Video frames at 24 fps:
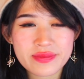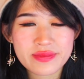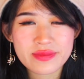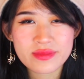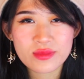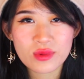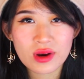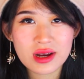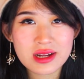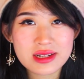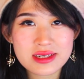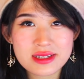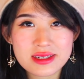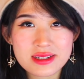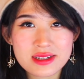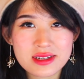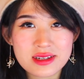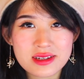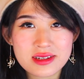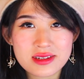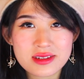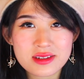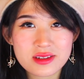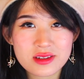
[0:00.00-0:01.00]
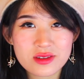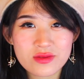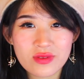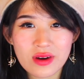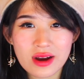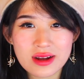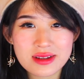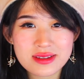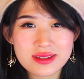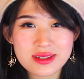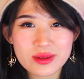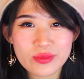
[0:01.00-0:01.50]
what? Just
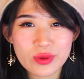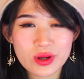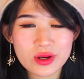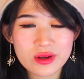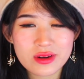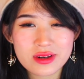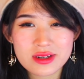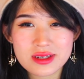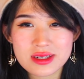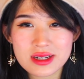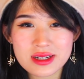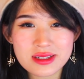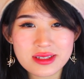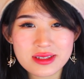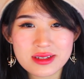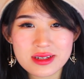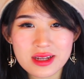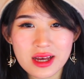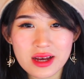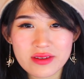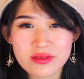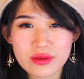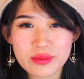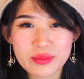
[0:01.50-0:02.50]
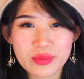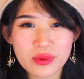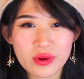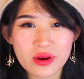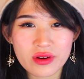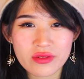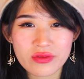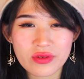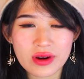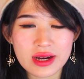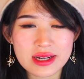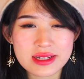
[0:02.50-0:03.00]
find someone who doesn't have a
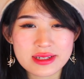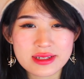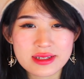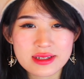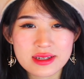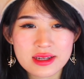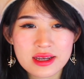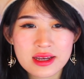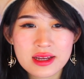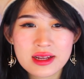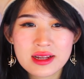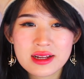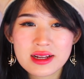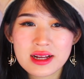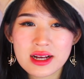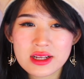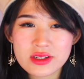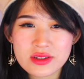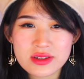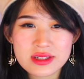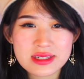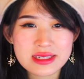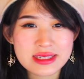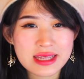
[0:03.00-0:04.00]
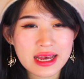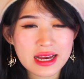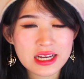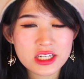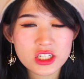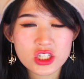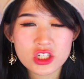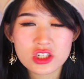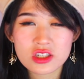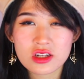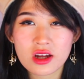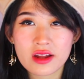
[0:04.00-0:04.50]
boyfriend. And you say
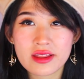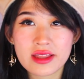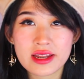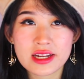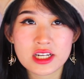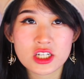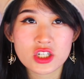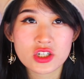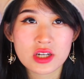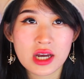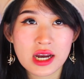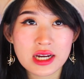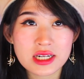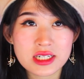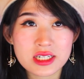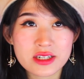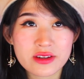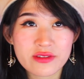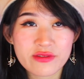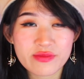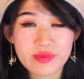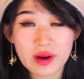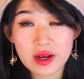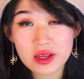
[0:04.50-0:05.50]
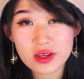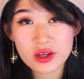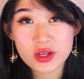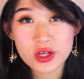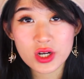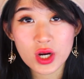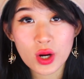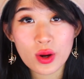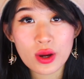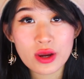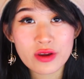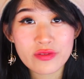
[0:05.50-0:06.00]
she's not that attractive, but you're
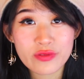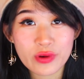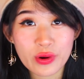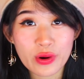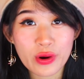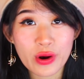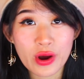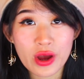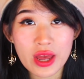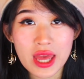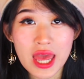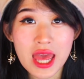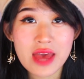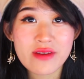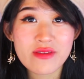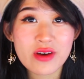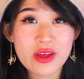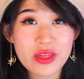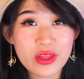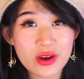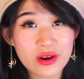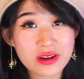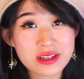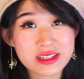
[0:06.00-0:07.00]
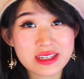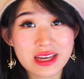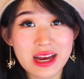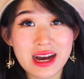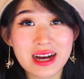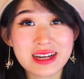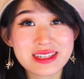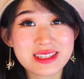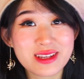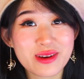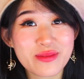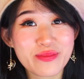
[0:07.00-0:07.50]
going for her even though she
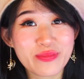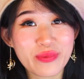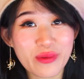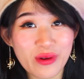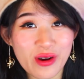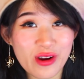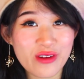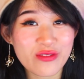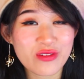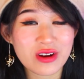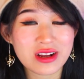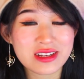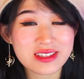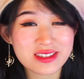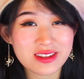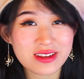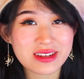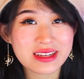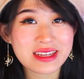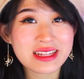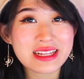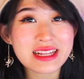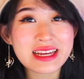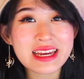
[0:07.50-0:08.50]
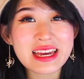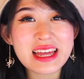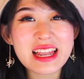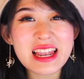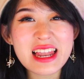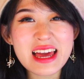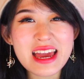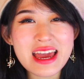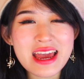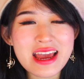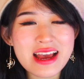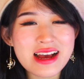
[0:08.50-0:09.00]
has a boyfriend. So
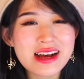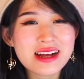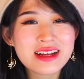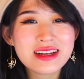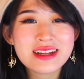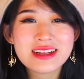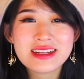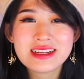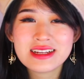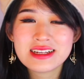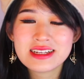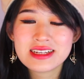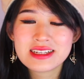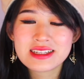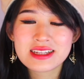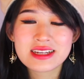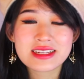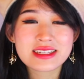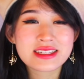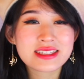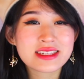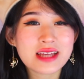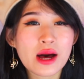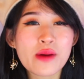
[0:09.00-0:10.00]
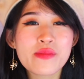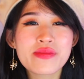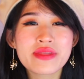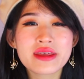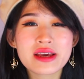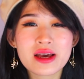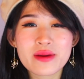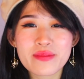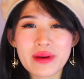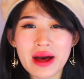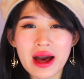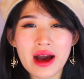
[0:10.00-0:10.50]
clearly, there's
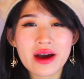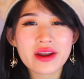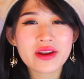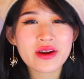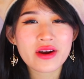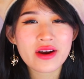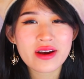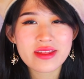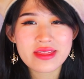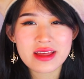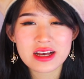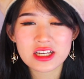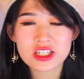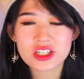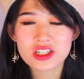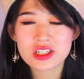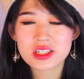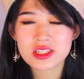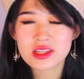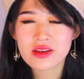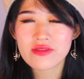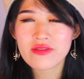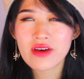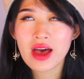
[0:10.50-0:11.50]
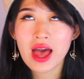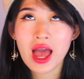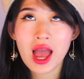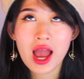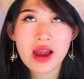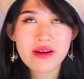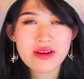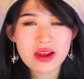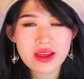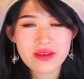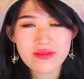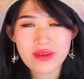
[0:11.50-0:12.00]
something about her that's just
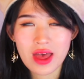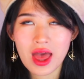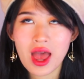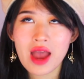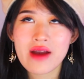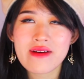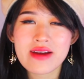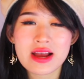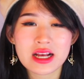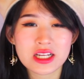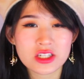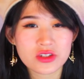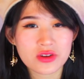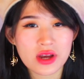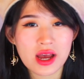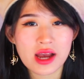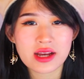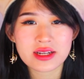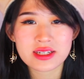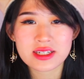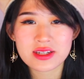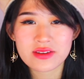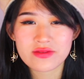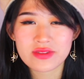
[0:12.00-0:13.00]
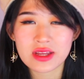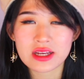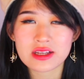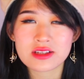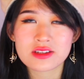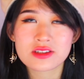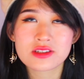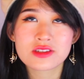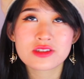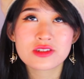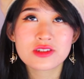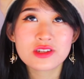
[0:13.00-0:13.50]
very, very attractive that
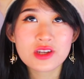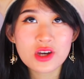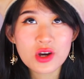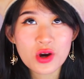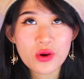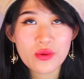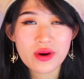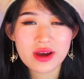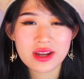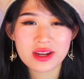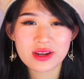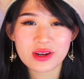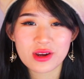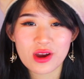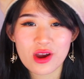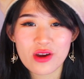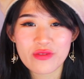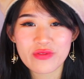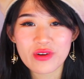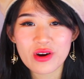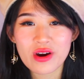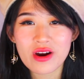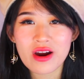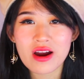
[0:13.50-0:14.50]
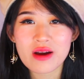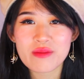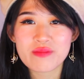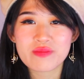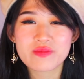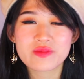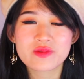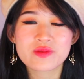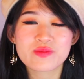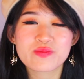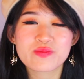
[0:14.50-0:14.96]
you still want to go for her